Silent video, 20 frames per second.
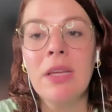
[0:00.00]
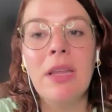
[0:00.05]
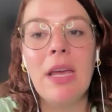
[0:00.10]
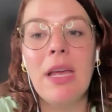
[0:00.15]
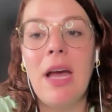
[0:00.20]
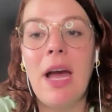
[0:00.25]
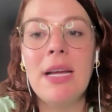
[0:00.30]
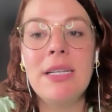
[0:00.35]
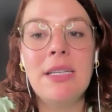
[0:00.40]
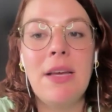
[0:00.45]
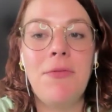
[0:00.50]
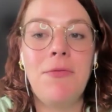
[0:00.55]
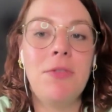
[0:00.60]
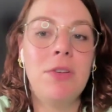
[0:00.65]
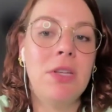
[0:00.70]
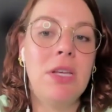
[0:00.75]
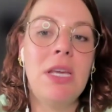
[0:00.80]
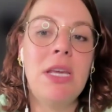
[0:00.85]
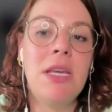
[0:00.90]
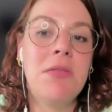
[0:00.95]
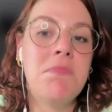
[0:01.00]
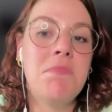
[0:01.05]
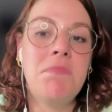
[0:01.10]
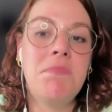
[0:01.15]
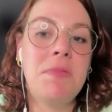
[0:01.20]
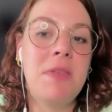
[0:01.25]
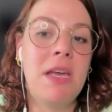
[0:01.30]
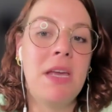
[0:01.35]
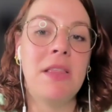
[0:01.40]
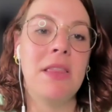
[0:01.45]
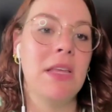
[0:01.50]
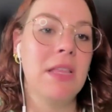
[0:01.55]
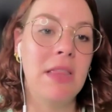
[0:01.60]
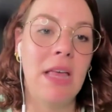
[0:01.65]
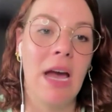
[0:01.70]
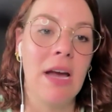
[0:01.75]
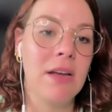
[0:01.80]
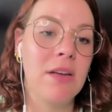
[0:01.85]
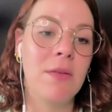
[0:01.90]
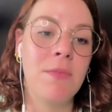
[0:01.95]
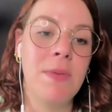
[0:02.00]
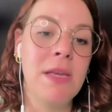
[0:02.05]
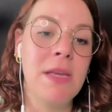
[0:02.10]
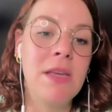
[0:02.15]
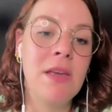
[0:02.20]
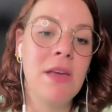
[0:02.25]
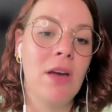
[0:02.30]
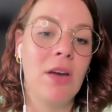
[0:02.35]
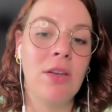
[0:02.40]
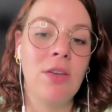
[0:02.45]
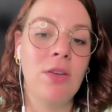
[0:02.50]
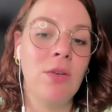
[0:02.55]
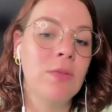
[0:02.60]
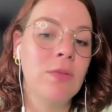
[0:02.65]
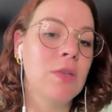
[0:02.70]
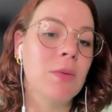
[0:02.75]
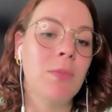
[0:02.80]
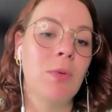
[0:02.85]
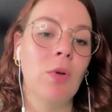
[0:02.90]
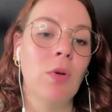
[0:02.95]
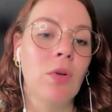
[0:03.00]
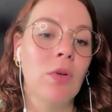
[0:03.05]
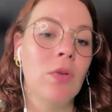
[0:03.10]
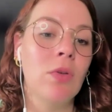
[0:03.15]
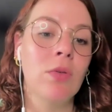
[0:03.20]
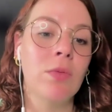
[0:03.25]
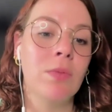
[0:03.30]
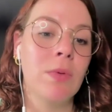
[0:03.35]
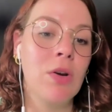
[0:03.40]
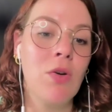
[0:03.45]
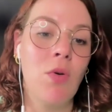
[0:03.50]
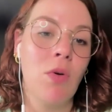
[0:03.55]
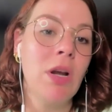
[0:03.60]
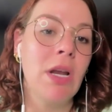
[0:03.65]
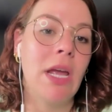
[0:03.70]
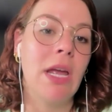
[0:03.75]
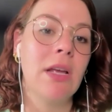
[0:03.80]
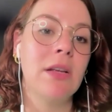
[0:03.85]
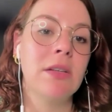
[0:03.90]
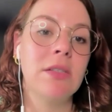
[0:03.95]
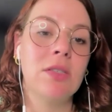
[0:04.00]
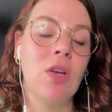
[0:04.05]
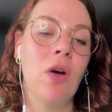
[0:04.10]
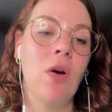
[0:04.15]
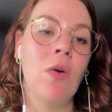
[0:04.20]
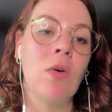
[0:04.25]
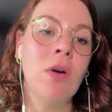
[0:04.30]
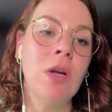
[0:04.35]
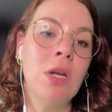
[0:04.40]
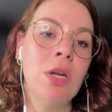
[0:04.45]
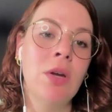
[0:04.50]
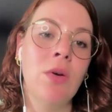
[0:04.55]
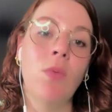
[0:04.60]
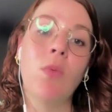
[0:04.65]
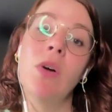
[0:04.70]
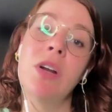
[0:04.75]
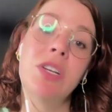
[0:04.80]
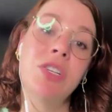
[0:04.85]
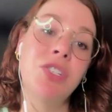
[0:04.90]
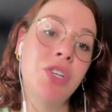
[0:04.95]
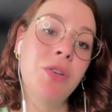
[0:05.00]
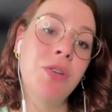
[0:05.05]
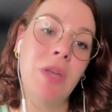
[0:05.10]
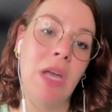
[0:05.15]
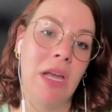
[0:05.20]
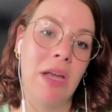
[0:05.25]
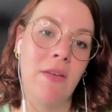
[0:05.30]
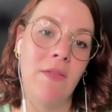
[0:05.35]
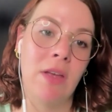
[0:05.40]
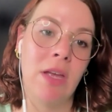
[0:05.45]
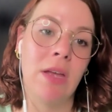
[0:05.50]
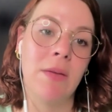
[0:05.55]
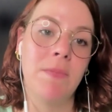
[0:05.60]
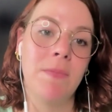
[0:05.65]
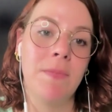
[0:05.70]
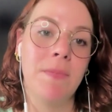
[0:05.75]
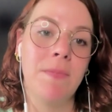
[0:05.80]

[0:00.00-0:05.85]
Like I definitely think that that could be a usable recording. So, what did you think of it?